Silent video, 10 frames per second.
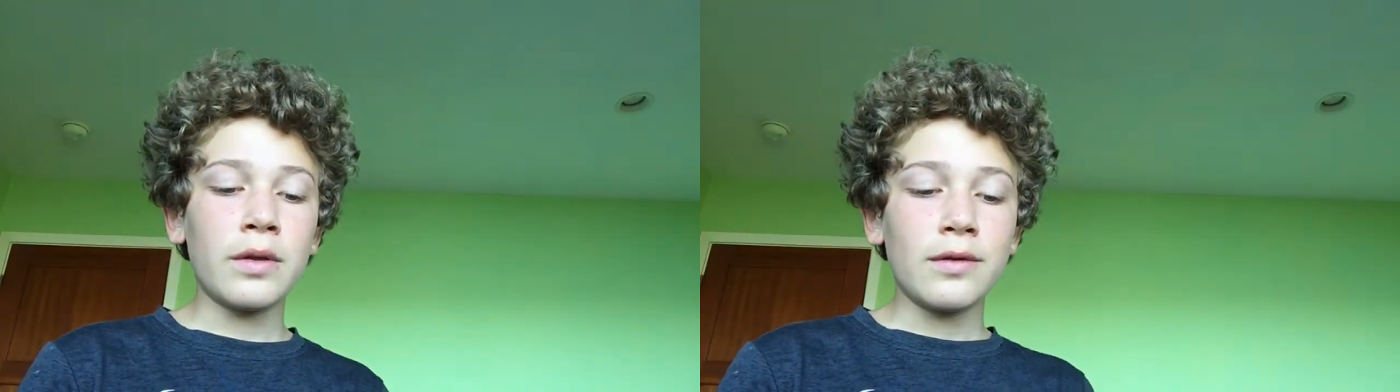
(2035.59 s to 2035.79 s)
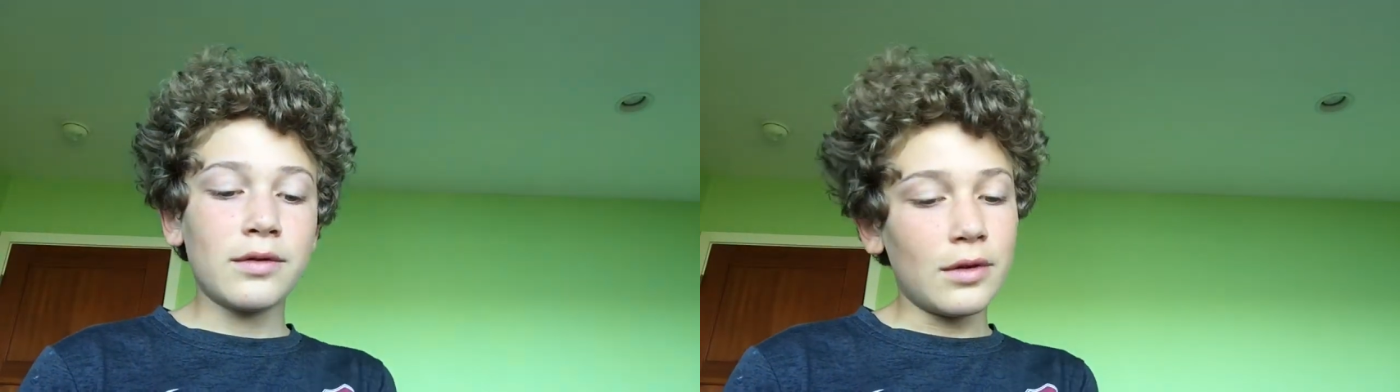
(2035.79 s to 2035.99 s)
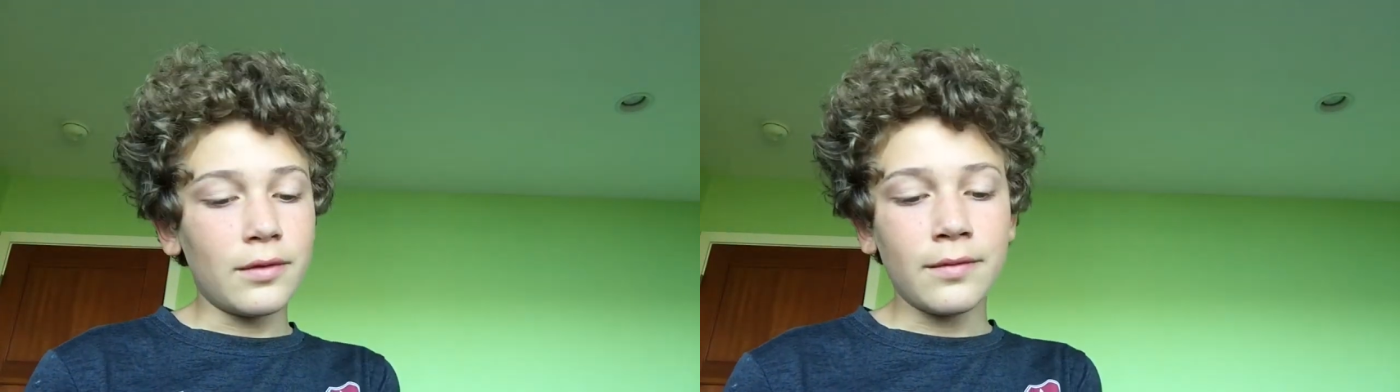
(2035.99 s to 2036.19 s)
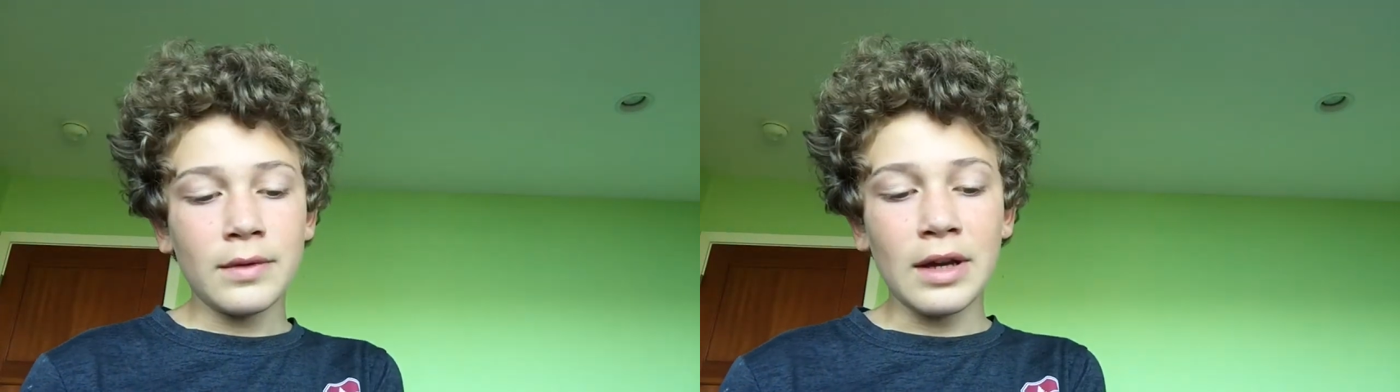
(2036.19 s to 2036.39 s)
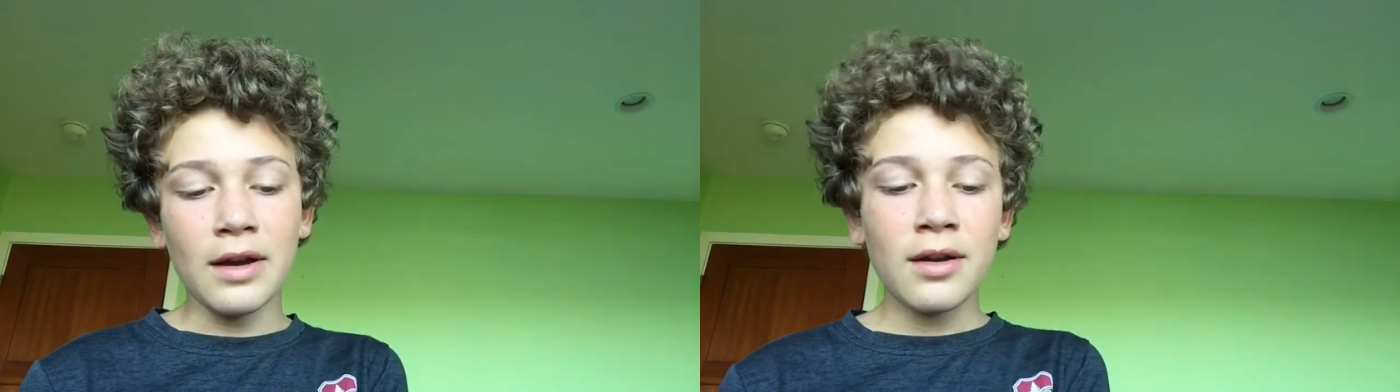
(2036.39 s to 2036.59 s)
So,
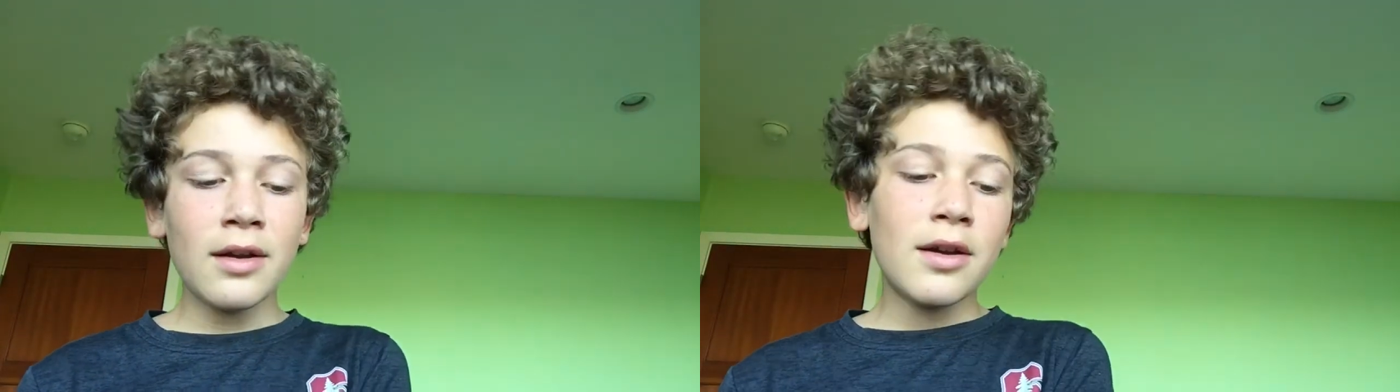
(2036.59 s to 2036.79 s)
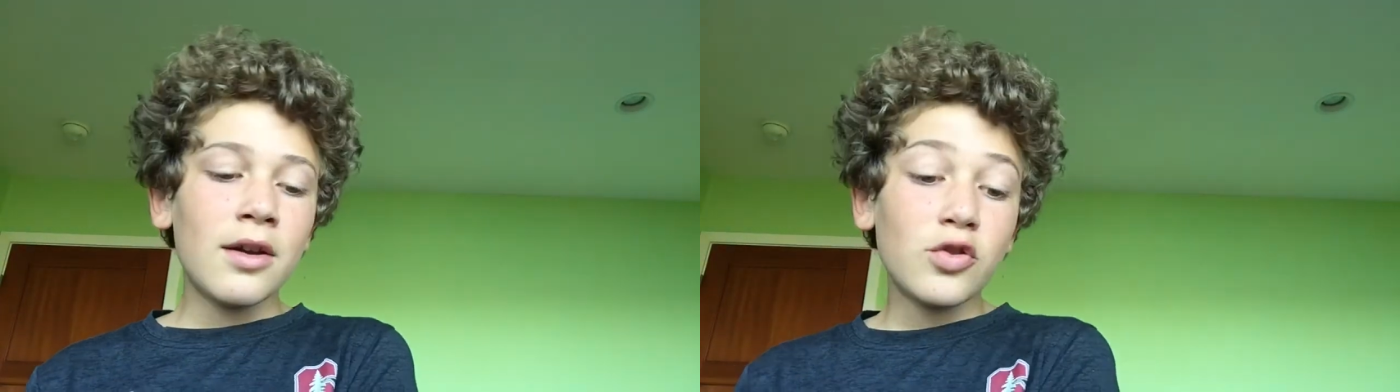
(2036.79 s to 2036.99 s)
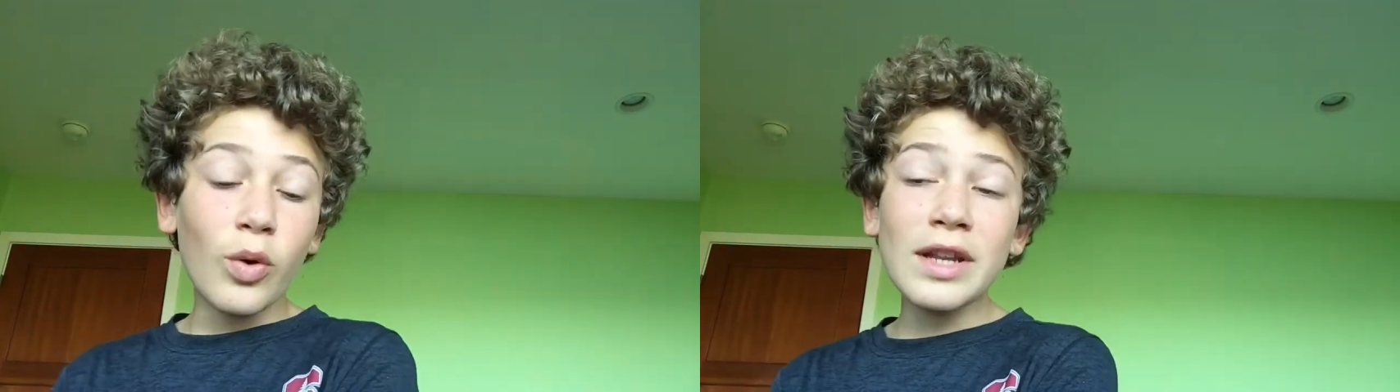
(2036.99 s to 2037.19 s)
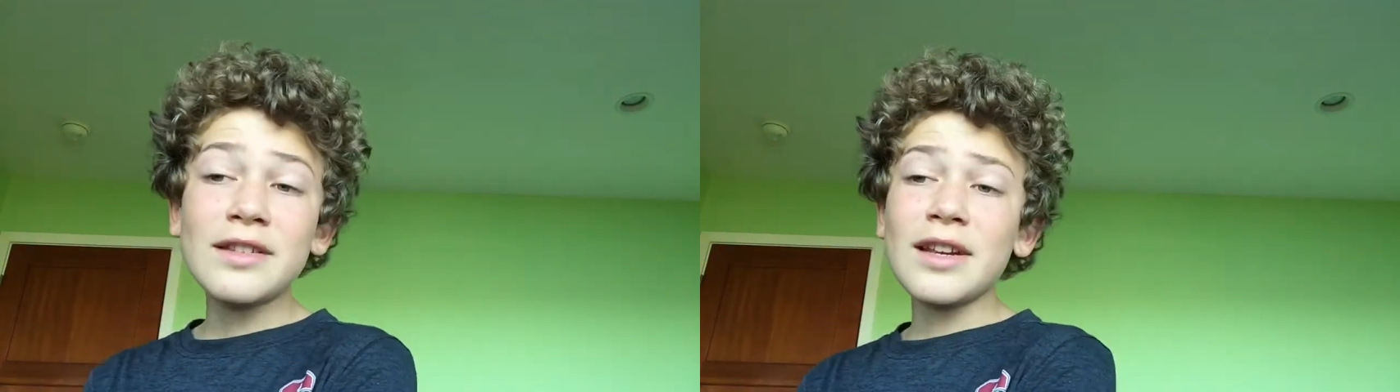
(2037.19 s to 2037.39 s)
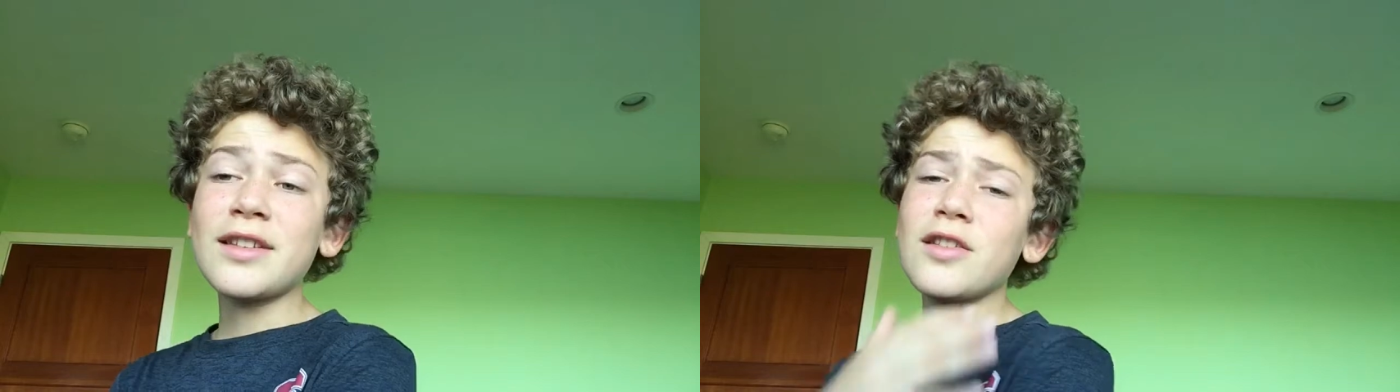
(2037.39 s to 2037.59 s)
yeah.
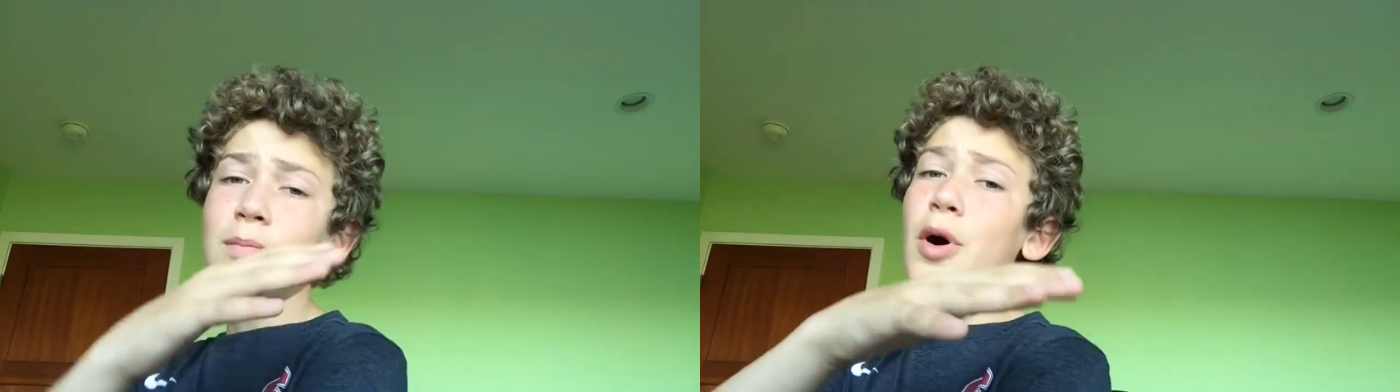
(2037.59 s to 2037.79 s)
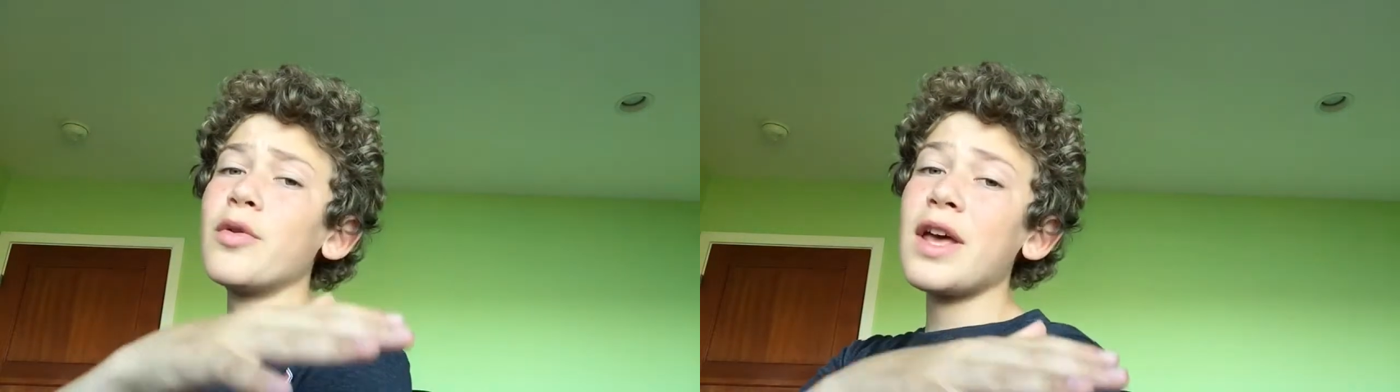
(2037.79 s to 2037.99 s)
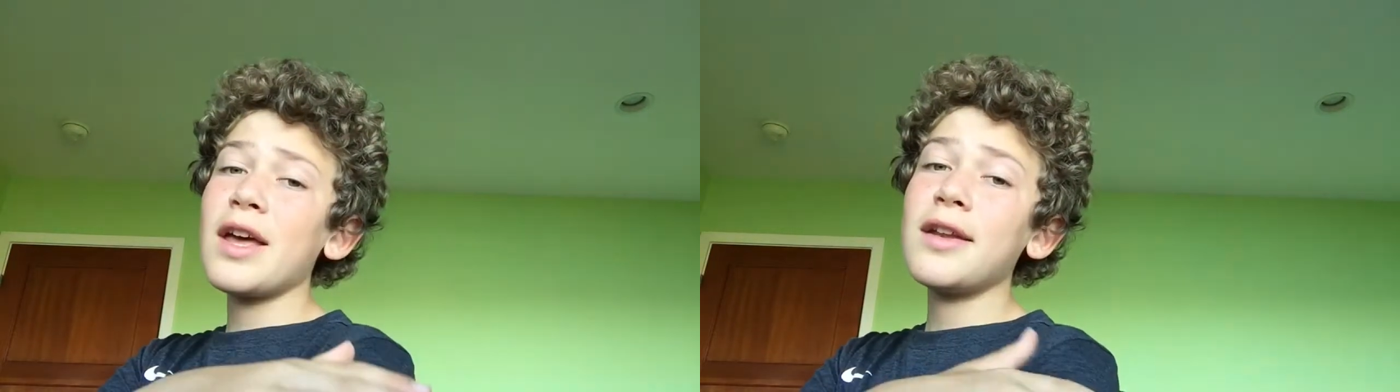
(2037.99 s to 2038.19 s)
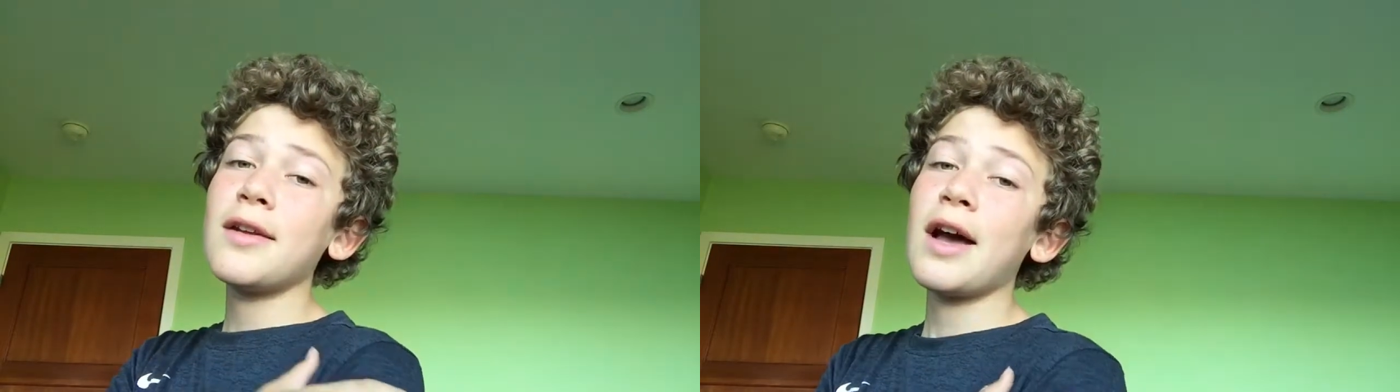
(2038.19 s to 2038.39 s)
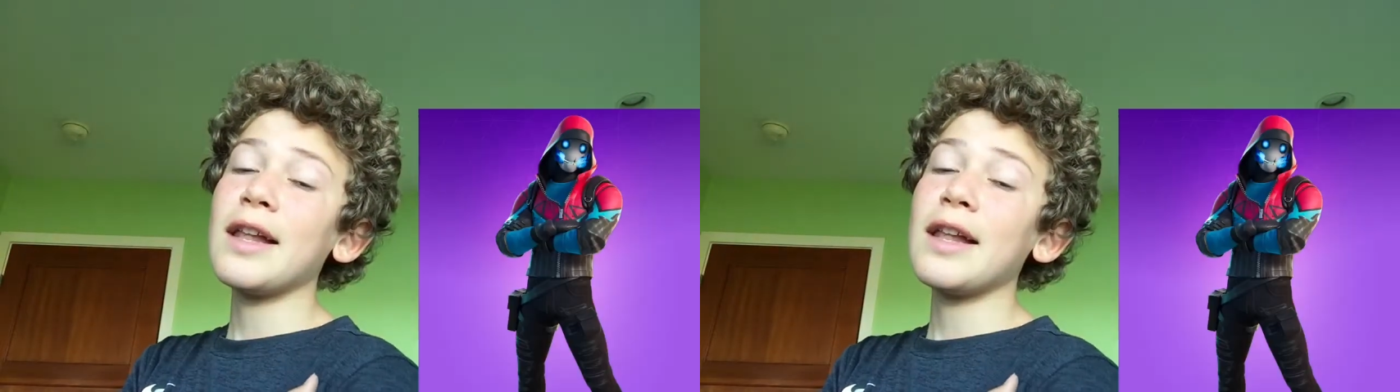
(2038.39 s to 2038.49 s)
26 is Bonehead.